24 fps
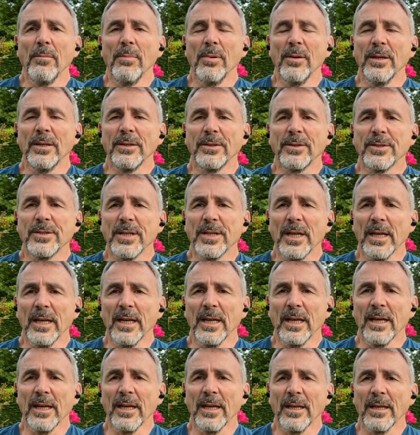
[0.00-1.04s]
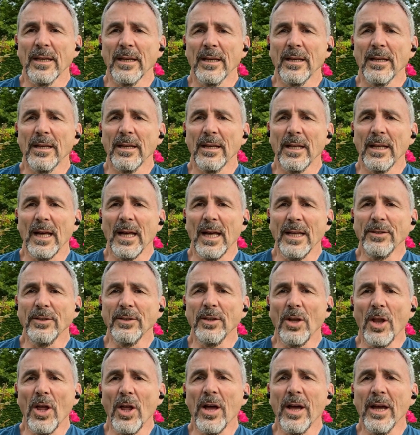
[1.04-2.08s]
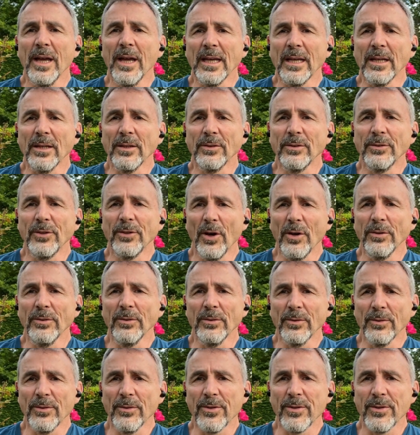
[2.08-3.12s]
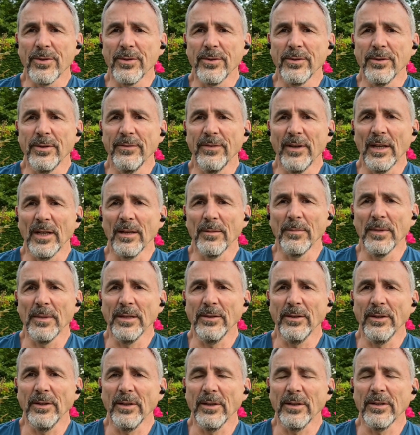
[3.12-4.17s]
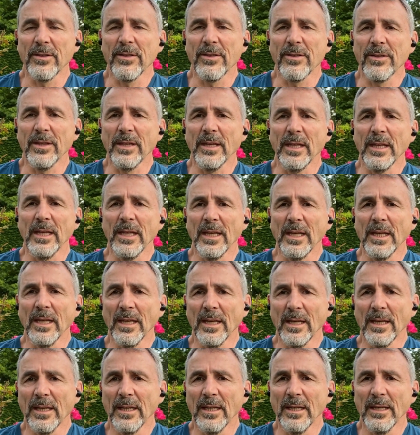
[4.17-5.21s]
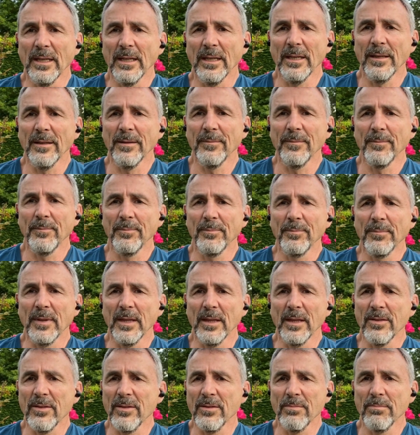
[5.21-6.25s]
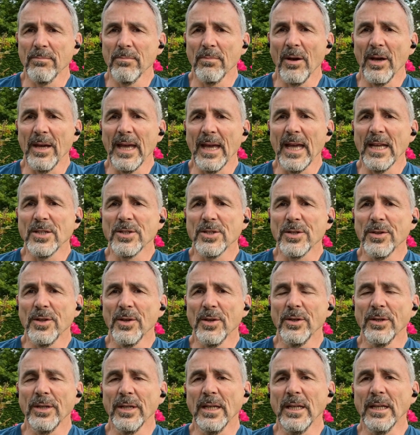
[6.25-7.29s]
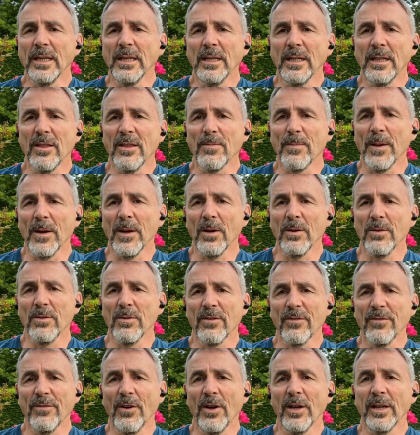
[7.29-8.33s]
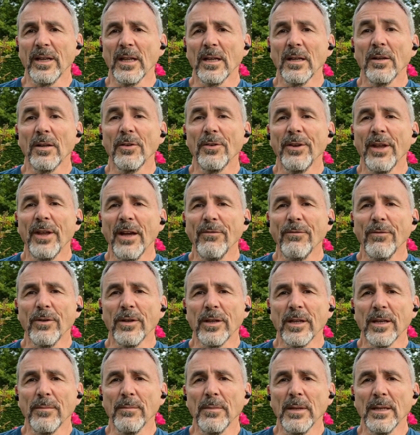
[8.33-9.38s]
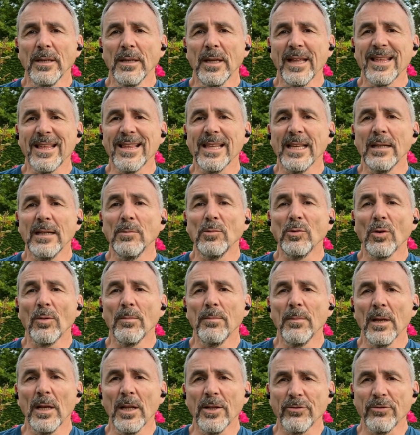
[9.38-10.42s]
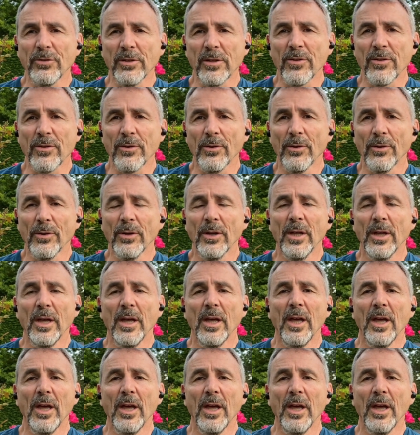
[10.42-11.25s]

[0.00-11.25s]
But underlying Donald's development, you can see, because by age 13, his parents are finding it a little tough with him, and they sent him to a military school.